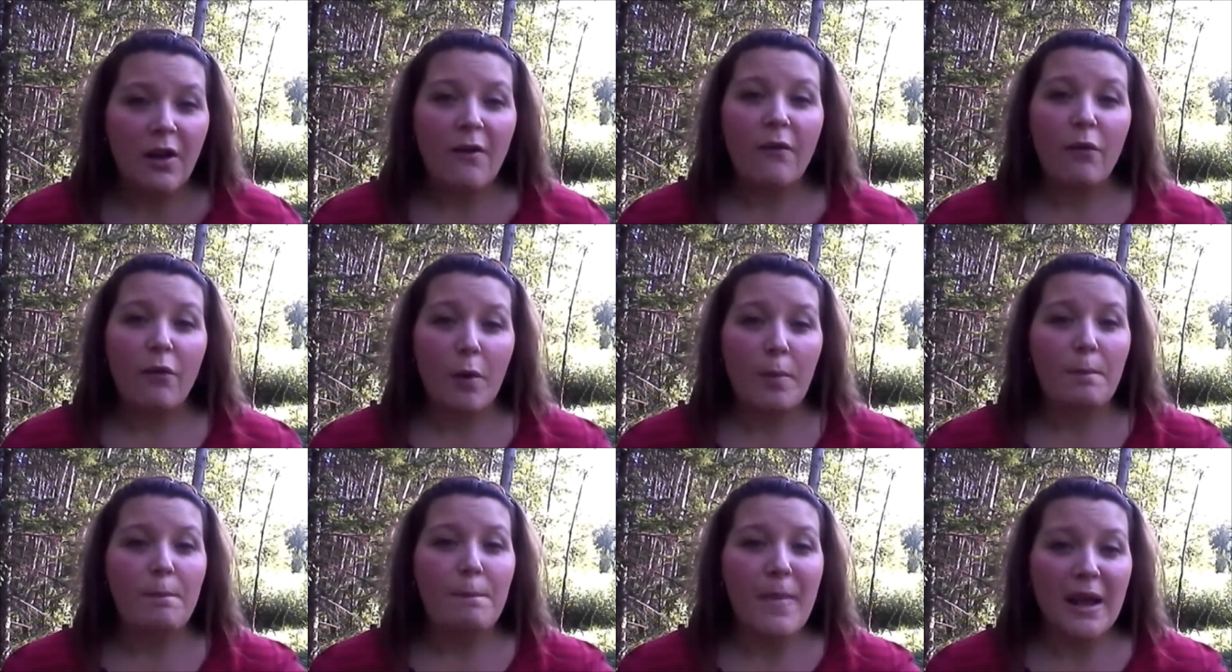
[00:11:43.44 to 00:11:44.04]
for
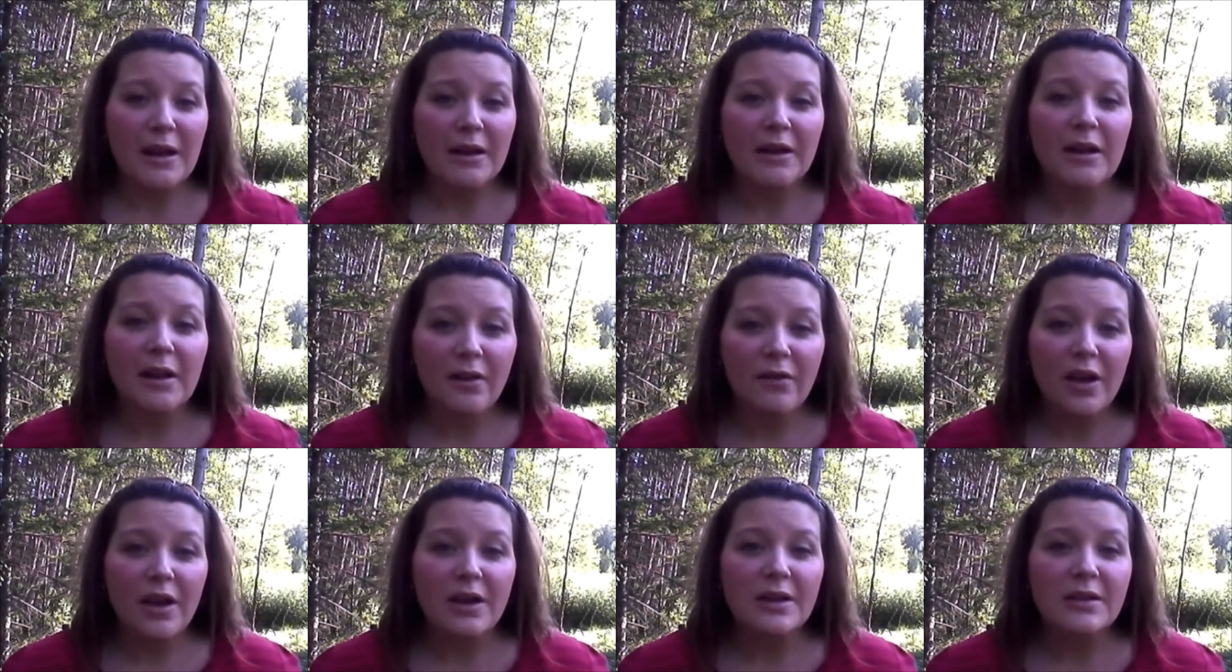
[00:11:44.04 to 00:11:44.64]
many
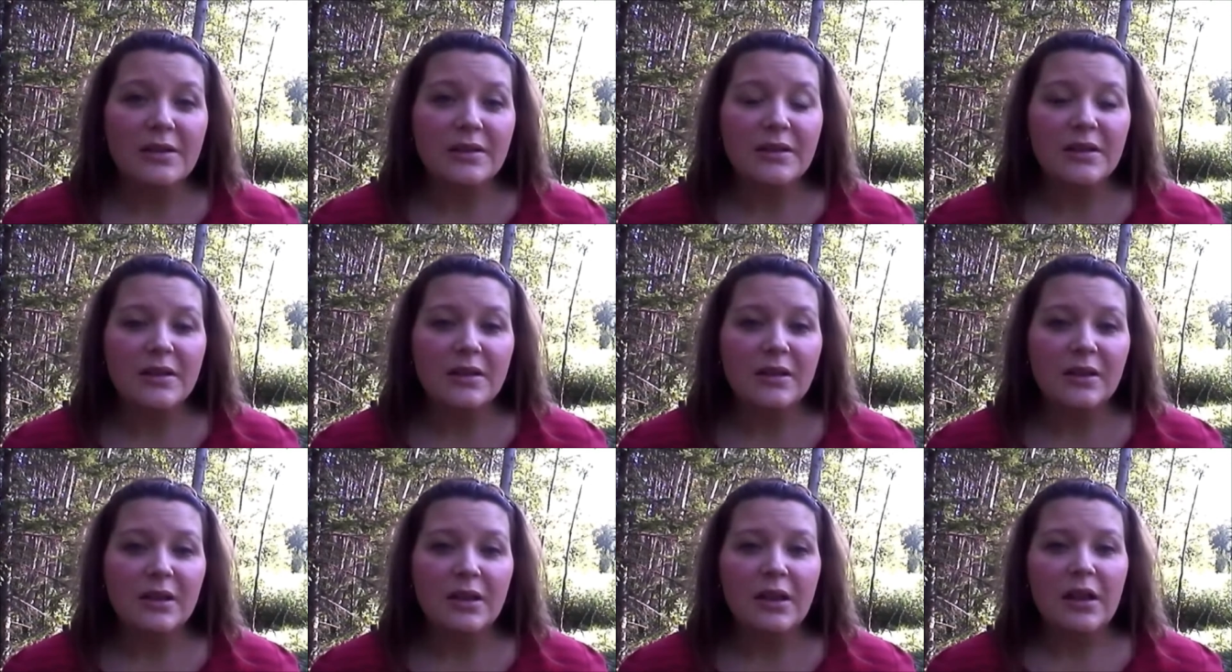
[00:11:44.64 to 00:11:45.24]
of us,
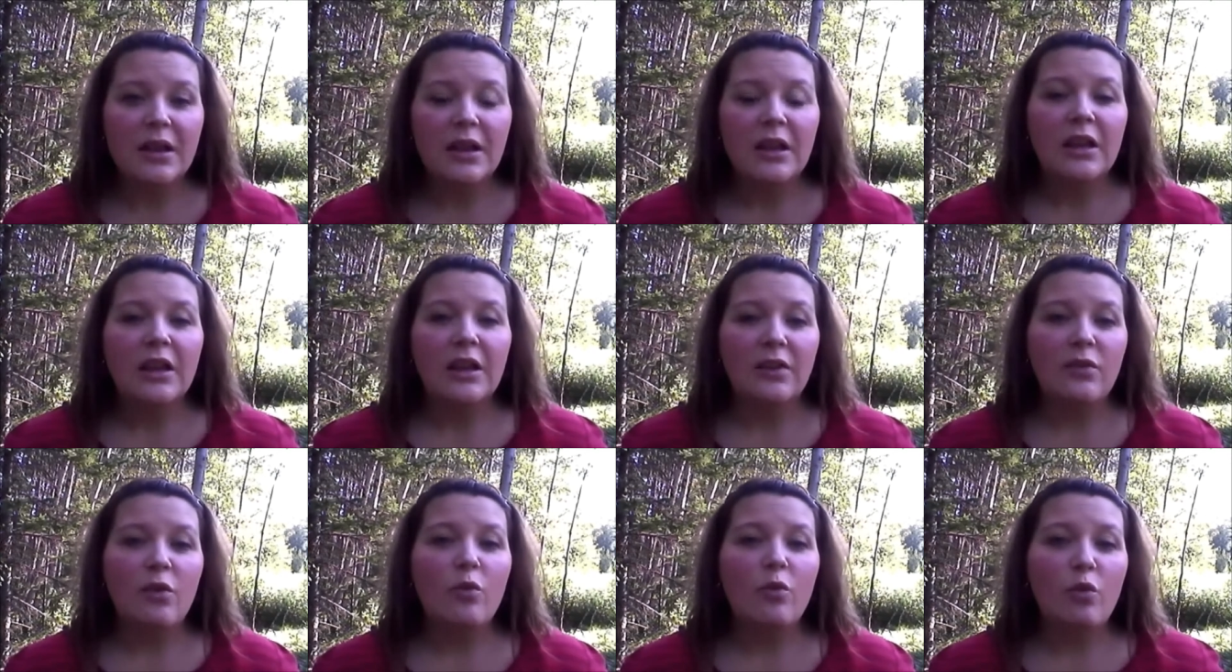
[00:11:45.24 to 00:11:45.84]

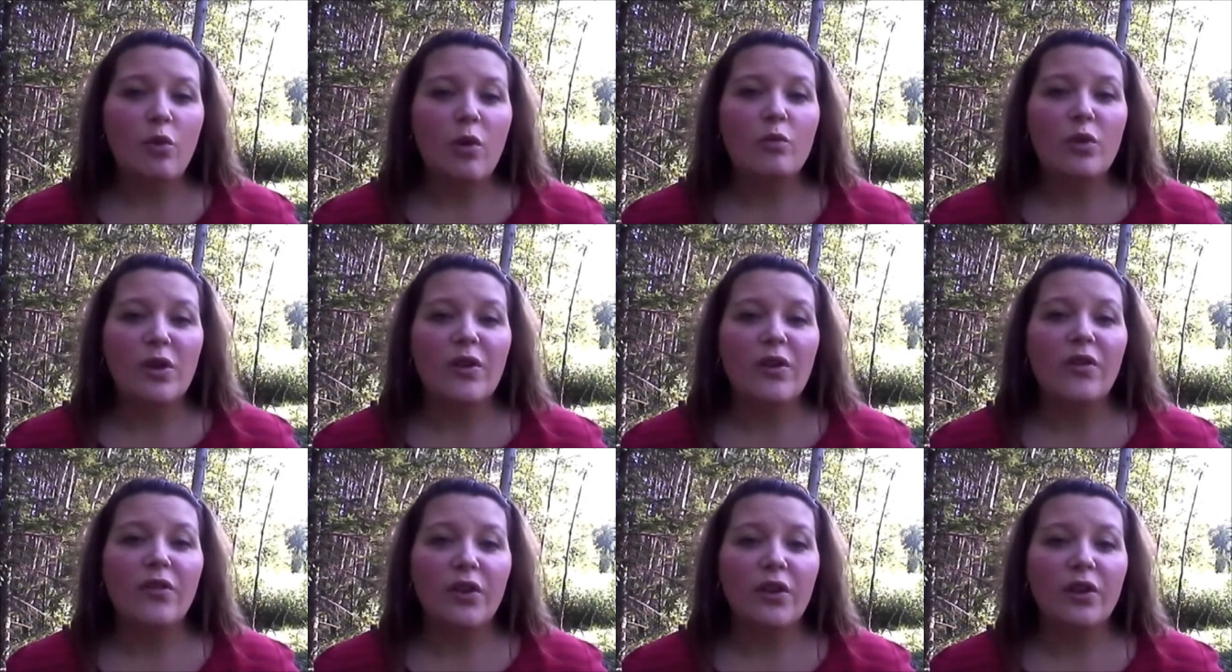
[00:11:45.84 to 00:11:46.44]
even when we
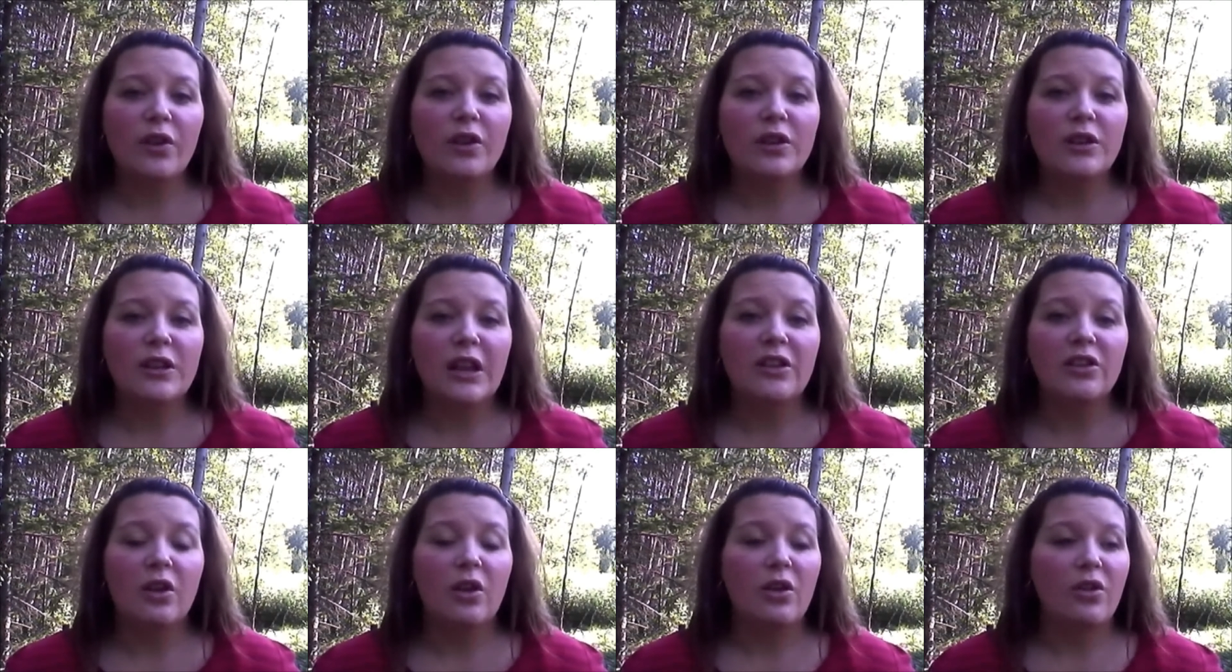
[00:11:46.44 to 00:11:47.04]
feel
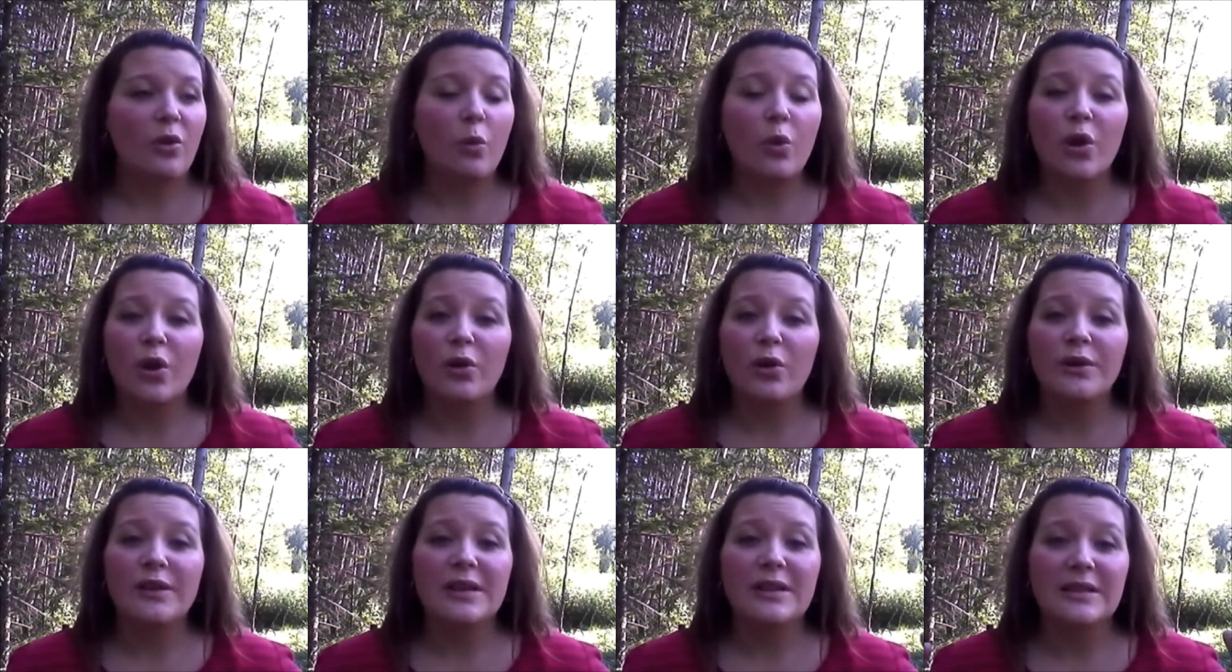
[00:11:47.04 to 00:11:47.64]
like the
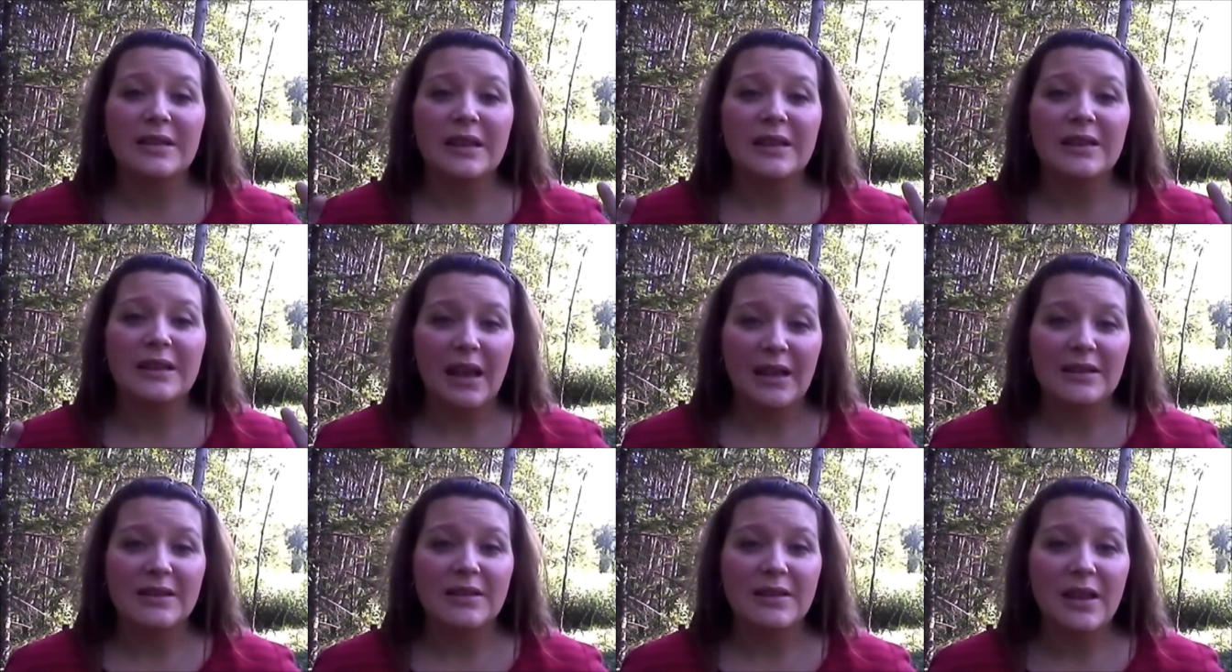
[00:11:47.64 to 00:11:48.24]
world is
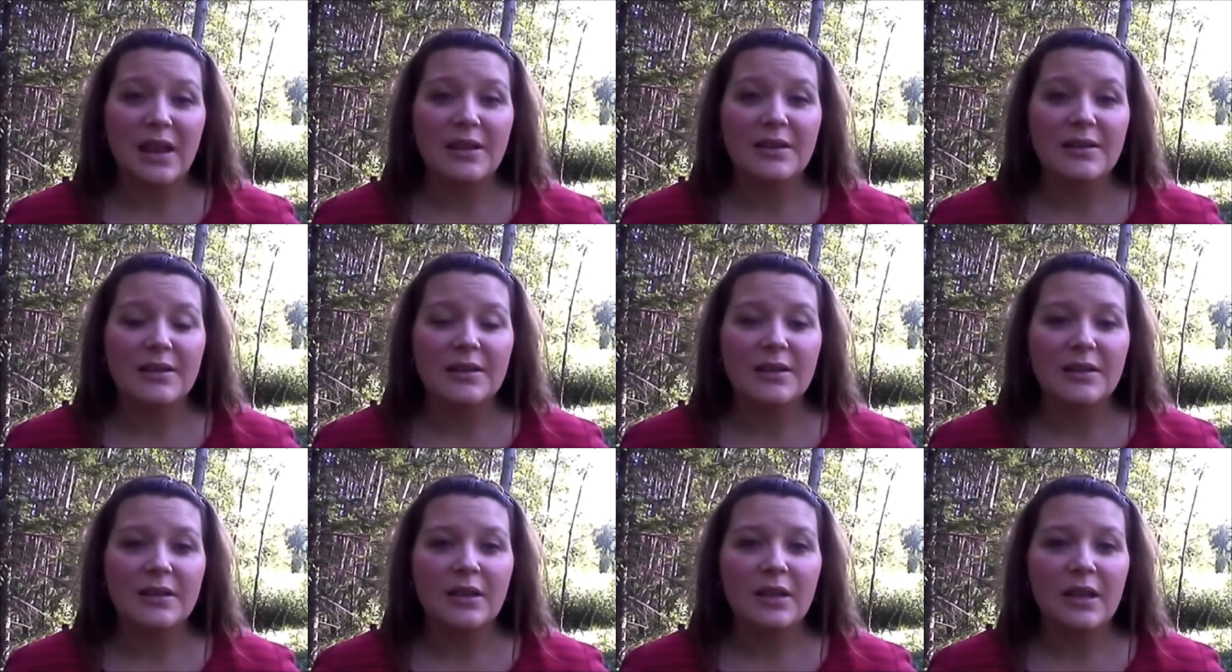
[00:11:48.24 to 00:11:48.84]
against us,